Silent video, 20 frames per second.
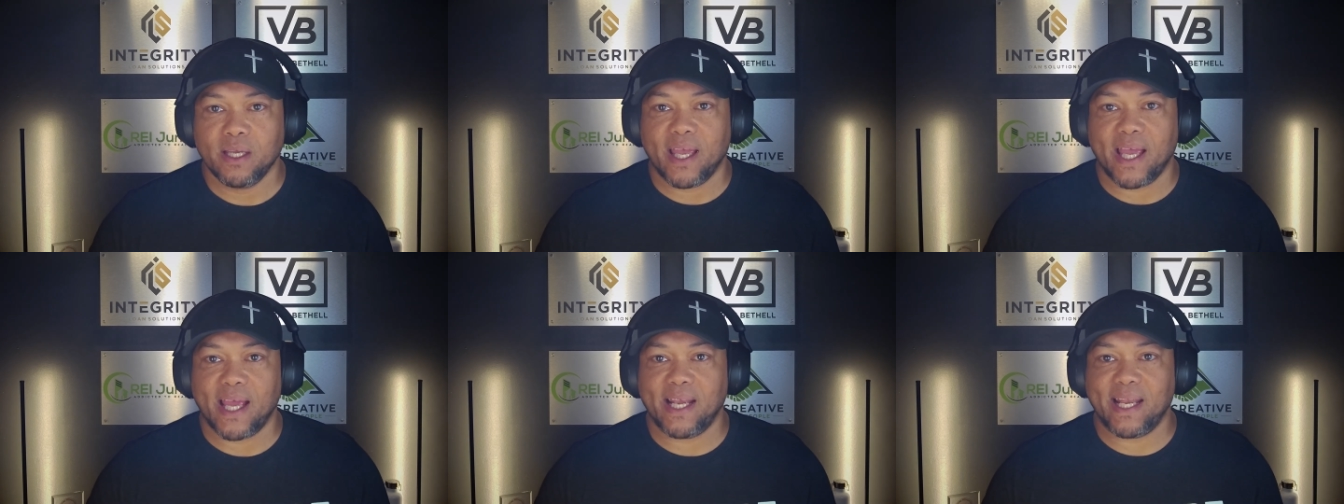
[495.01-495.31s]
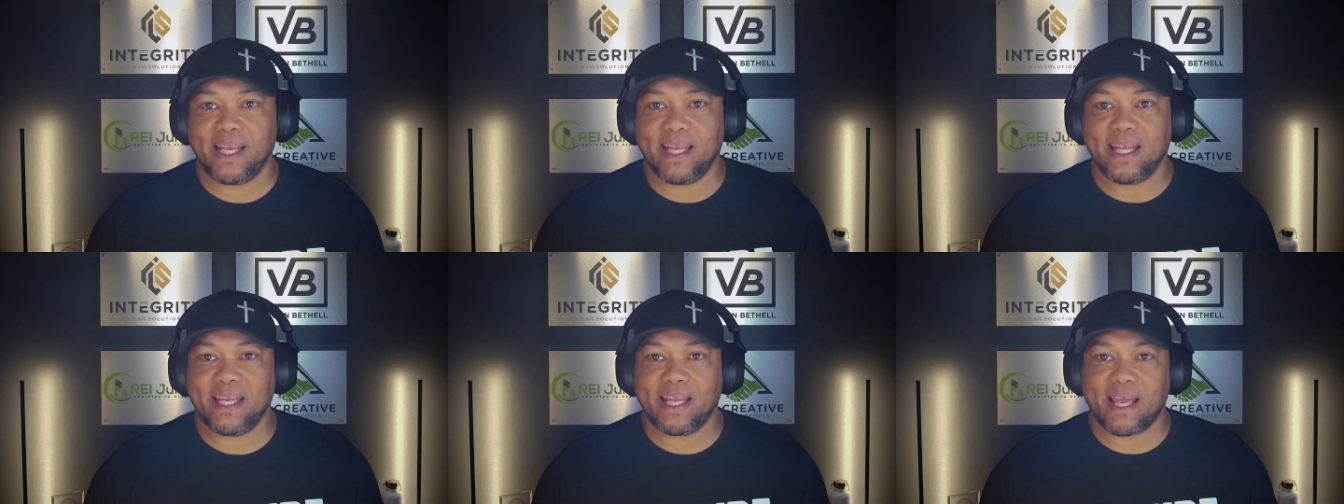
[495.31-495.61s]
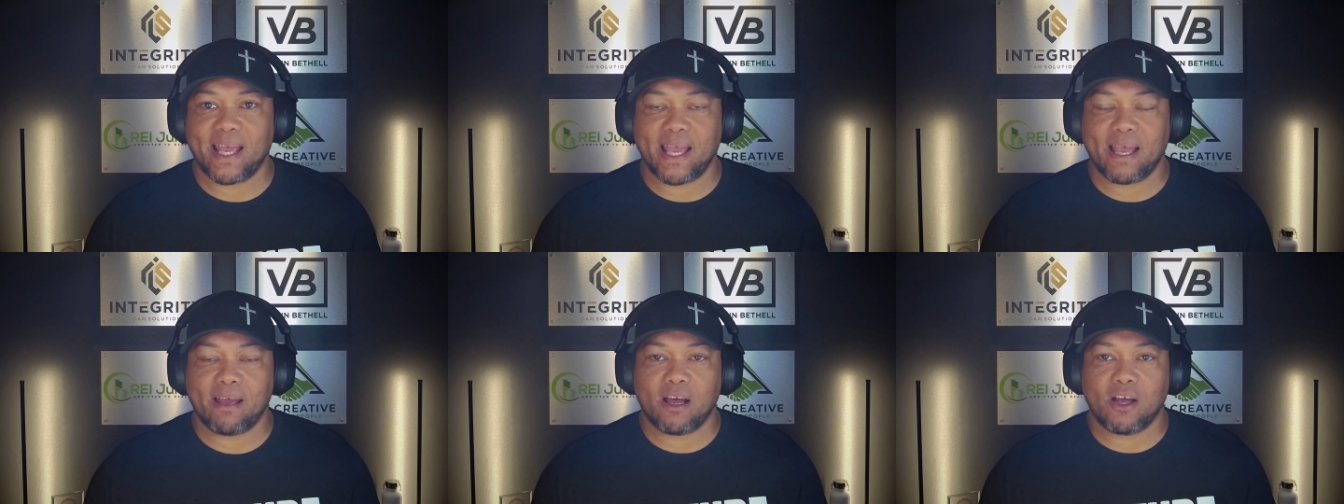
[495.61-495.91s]
and they need to
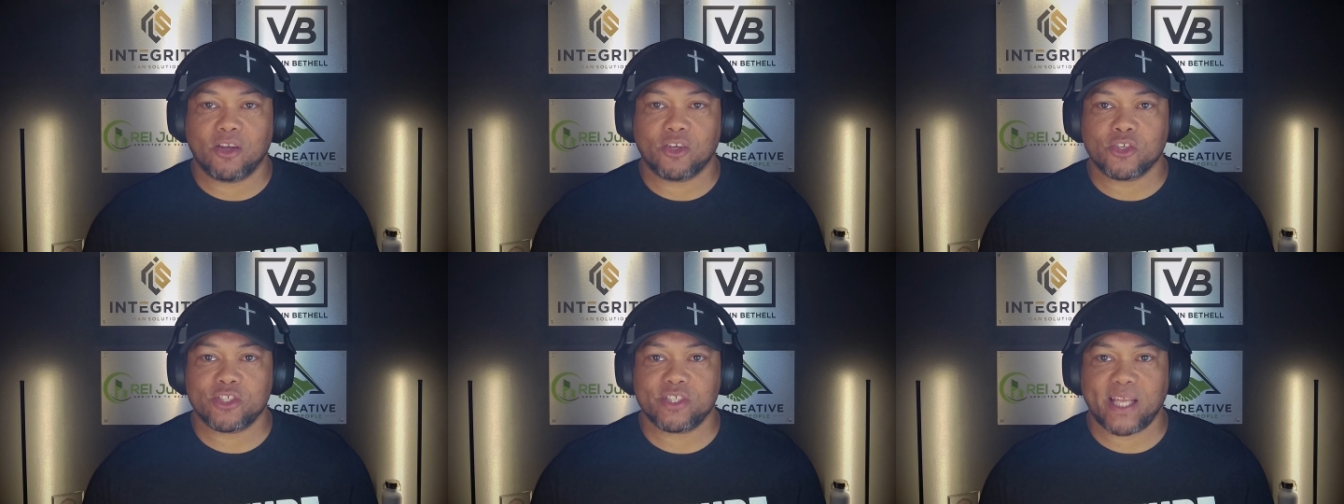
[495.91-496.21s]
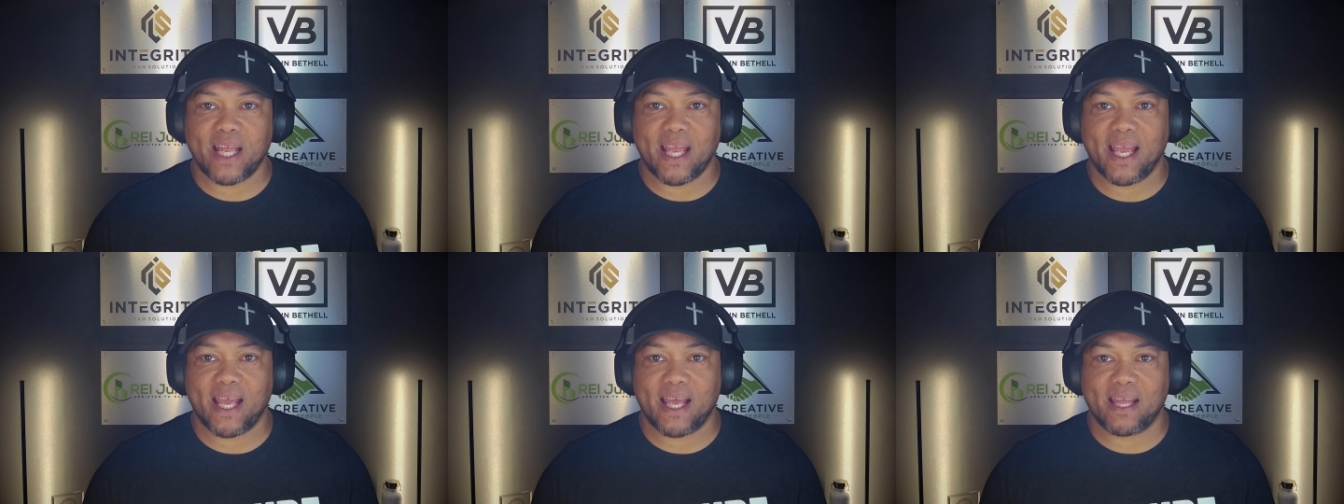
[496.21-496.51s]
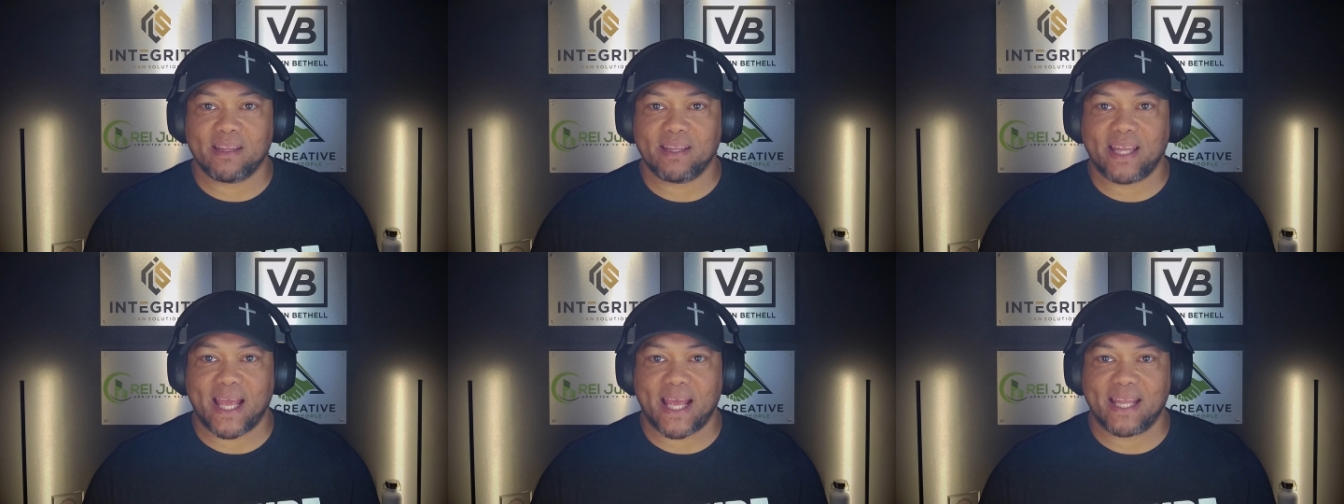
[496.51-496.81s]
ha-
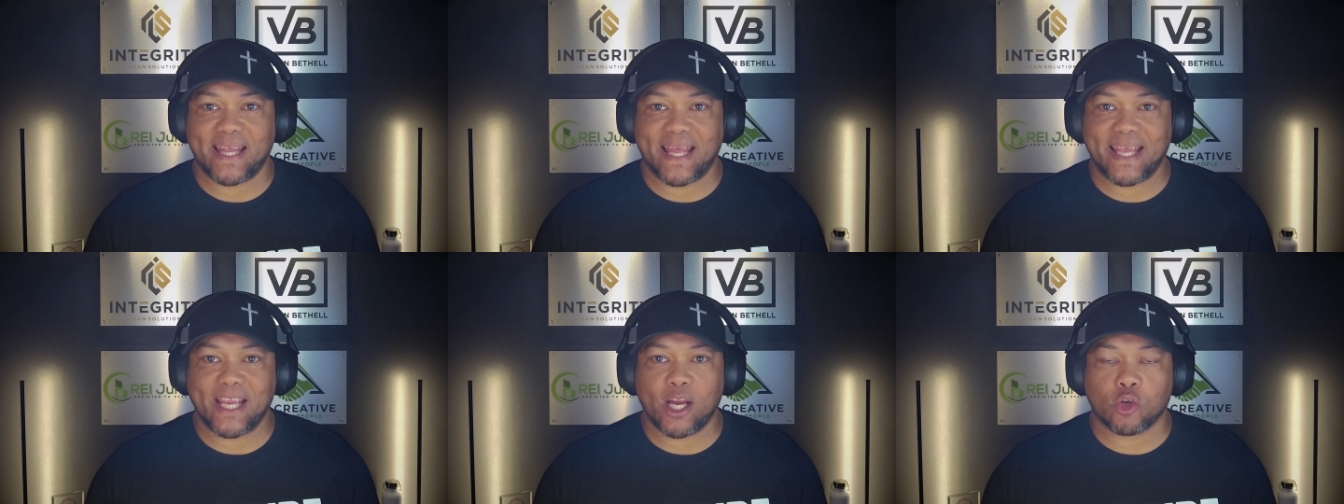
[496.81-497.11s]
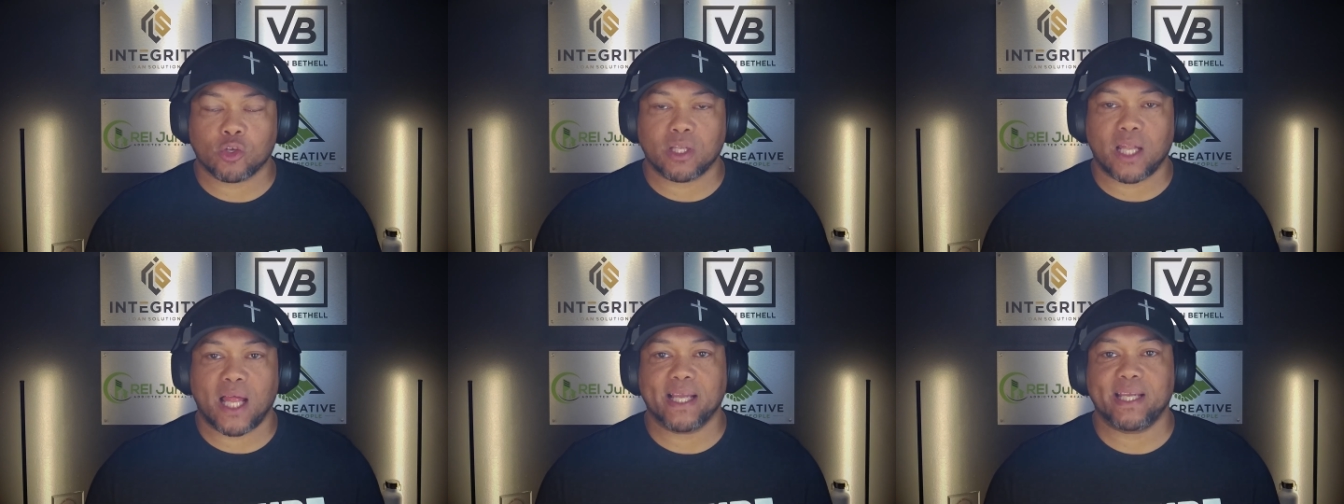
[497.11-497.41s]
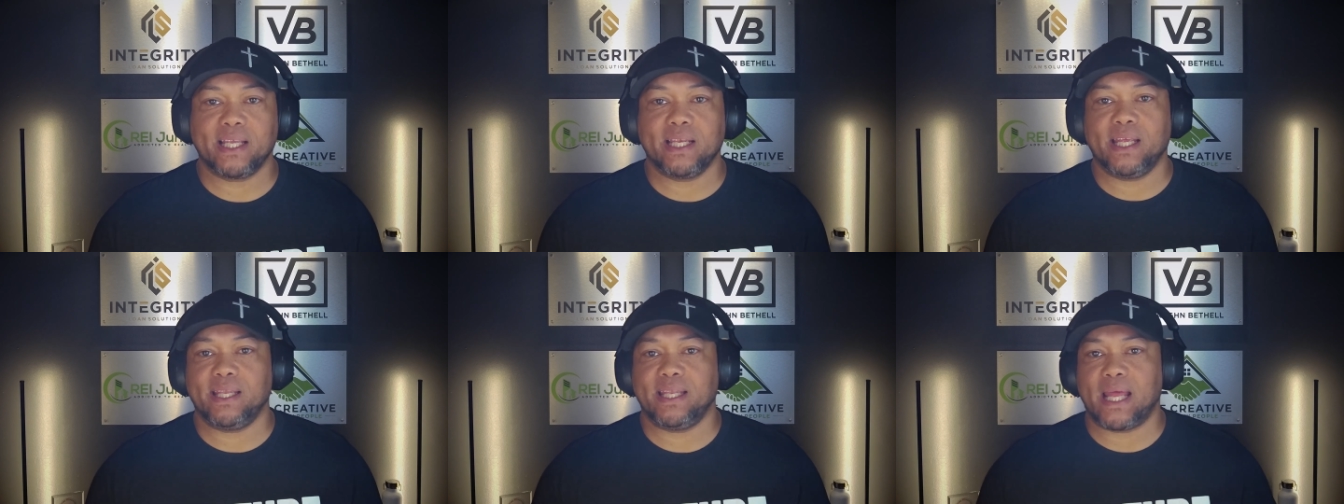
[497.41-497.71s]
understand that they are
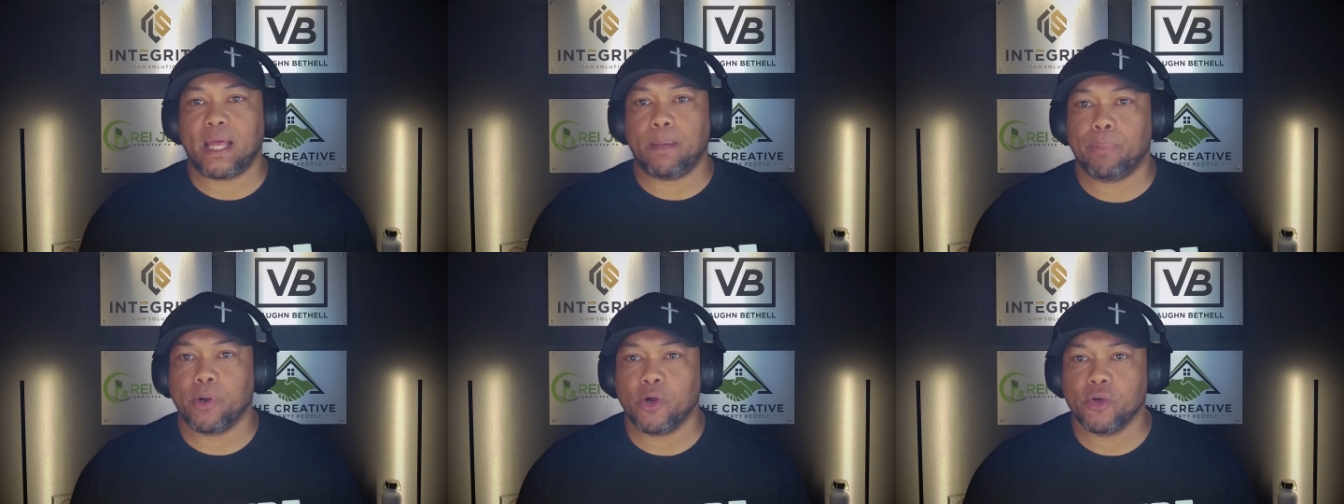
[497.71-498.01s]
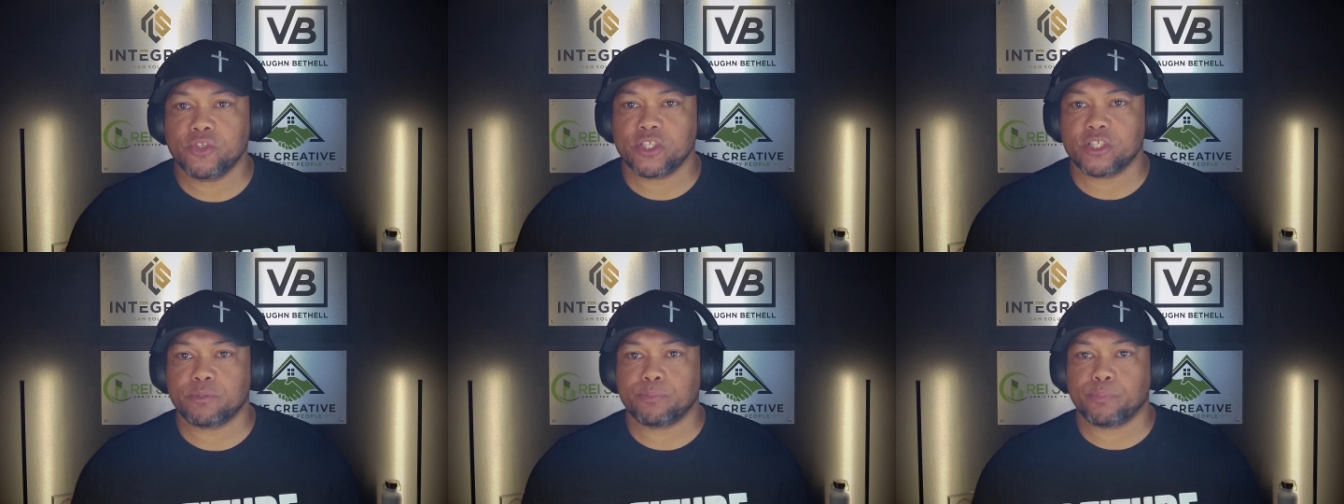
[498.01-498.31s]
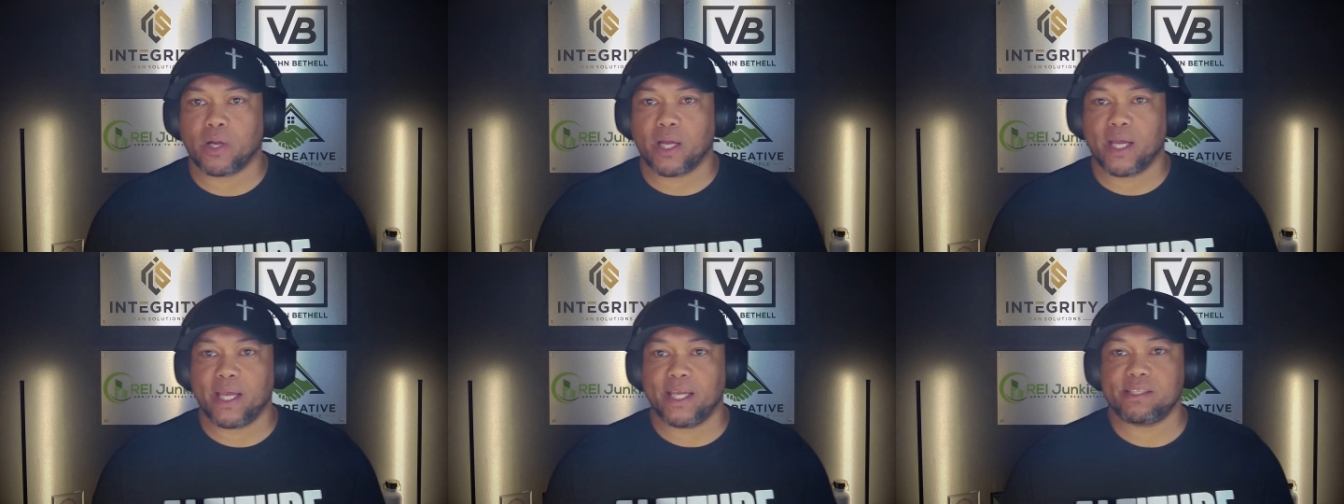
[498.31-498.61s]
locking in that purchase
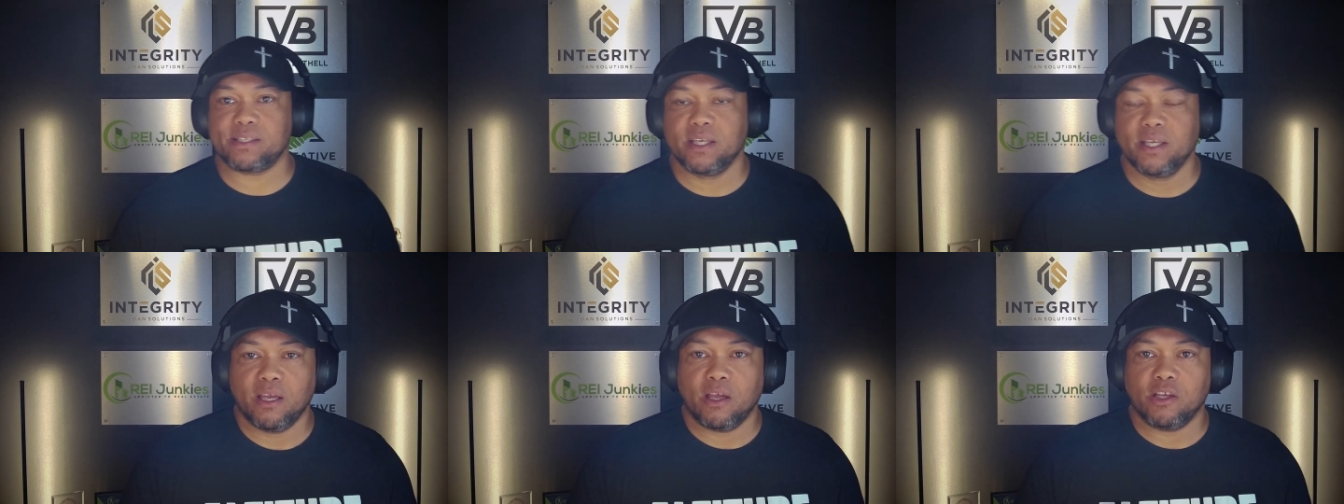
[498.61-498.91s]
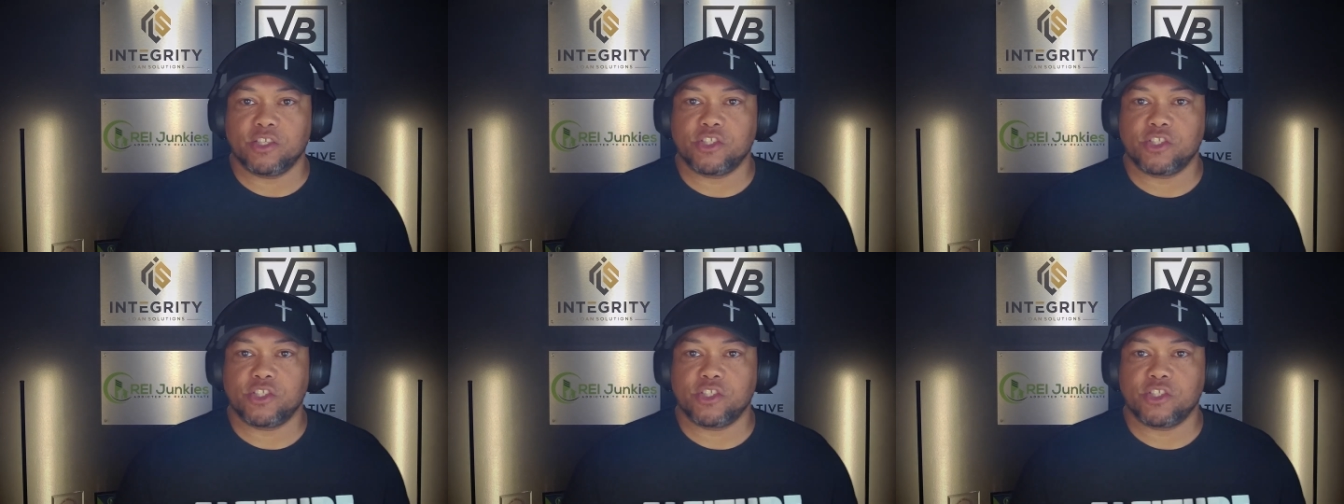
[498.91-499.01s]
price